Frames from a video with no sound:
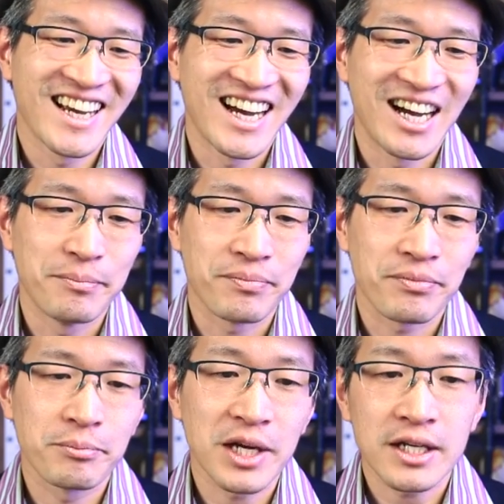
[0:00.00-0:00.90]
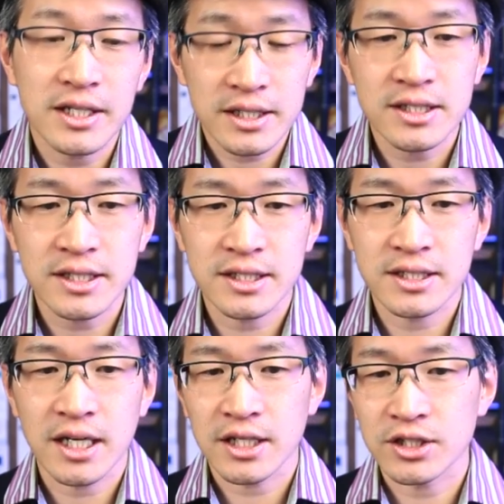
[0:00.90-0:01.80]
Um, but it does
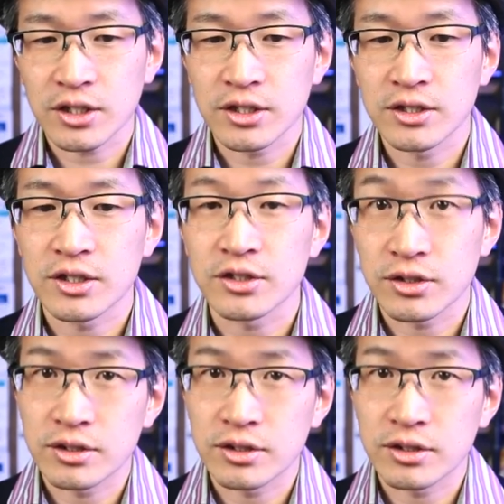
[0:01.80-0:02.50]
touch on the,